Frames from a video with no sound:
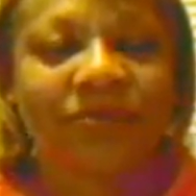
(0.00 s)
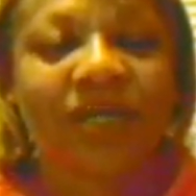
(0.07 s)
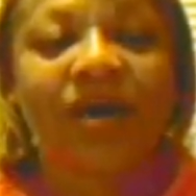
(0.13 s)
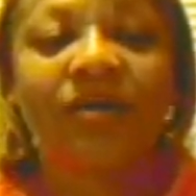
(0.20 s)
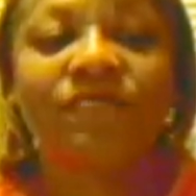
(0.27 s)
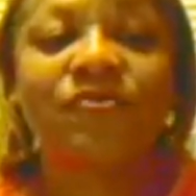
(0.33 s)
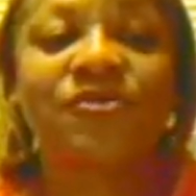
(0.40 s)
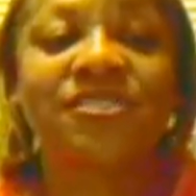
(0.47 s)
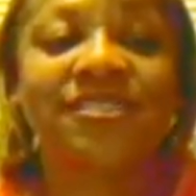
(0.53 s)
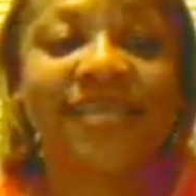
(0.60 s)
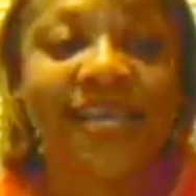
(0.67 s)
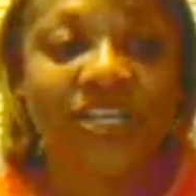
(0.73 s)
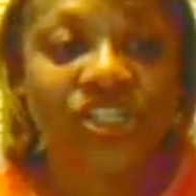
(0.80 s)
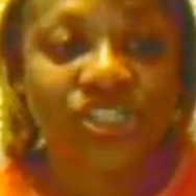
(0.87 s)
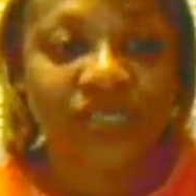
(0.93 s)

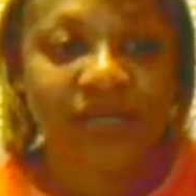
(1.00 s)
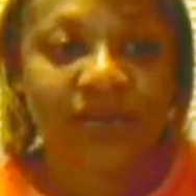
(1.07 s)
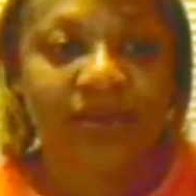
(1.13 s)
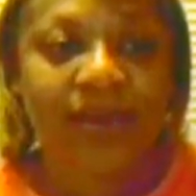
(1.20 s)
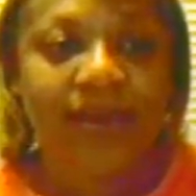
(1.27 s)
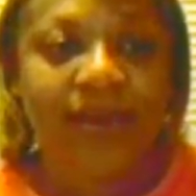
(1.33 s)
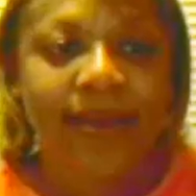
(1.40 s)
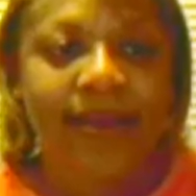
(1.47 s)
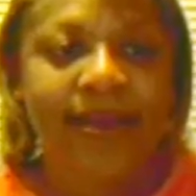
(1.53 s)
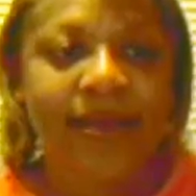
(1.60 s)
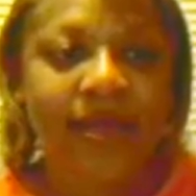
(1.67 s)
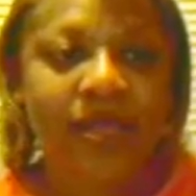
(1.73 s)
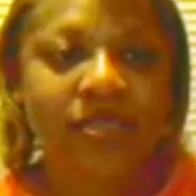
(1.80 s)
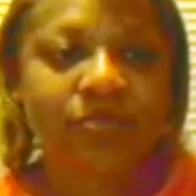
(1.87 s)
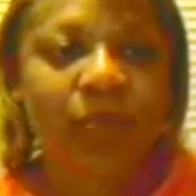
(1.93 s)
conversation.
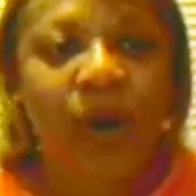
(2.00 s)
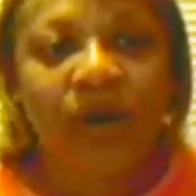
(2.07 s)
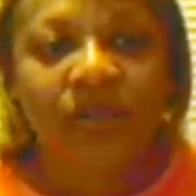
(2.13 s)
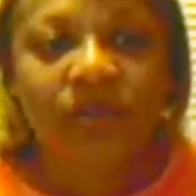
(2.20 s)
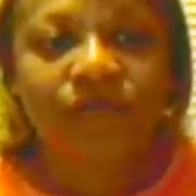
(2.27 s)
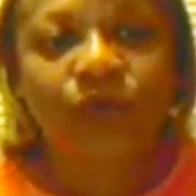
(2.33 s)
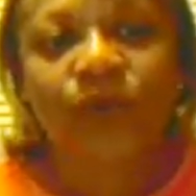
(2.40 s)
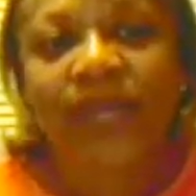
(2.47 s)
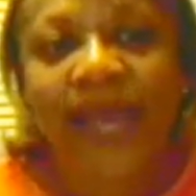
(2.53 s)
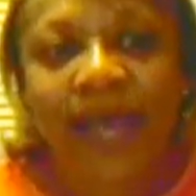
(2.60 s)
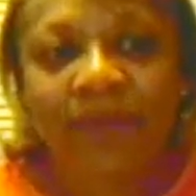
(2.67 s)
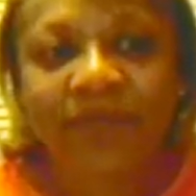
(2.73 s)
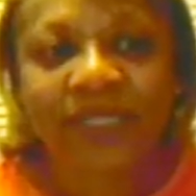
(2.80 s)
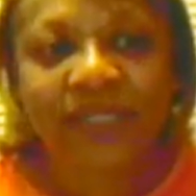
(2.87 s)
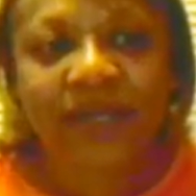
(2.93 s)
It's part of their
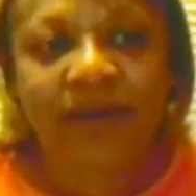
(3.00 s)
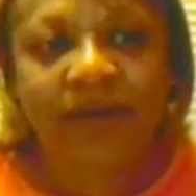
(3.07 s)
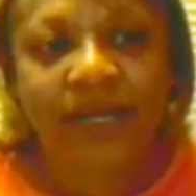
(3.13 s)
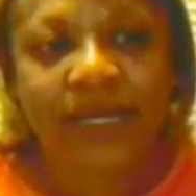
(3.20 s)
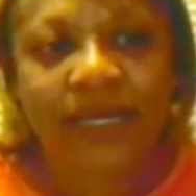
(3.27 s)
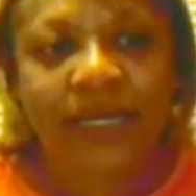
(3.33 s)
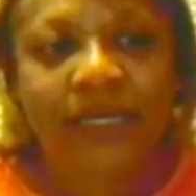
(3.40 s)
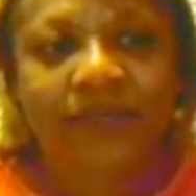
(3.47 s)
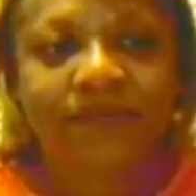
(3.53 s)
vocabulary.